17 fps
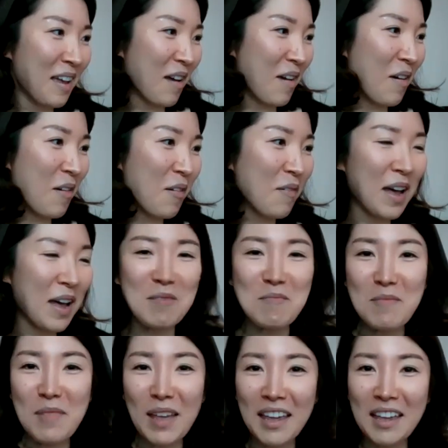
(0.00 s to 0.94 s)
uh, i
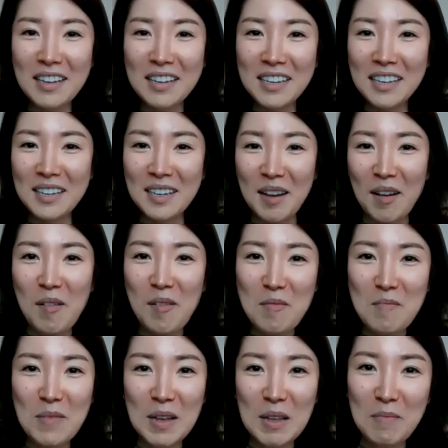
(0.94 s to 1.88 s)
make
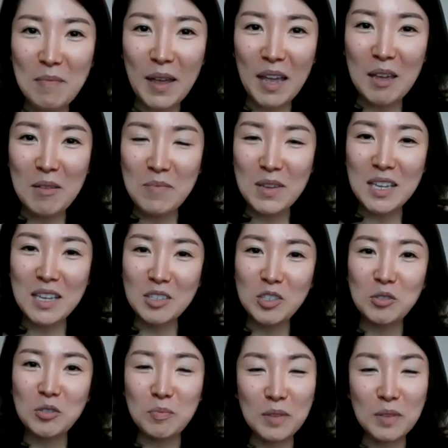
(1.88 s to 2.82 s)
uh, my baby
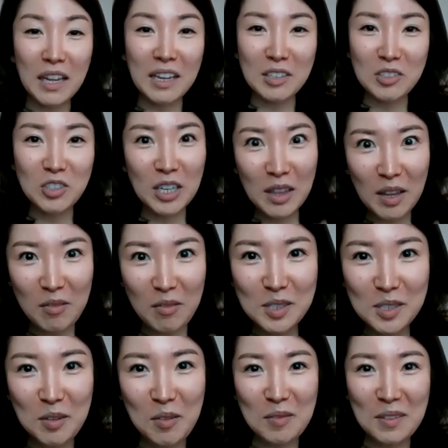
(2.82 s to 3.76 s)
to play cello
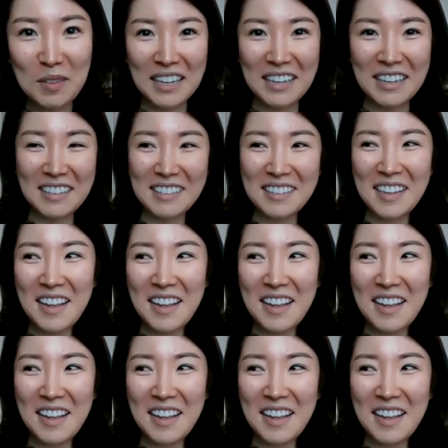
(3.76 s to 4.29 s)
so like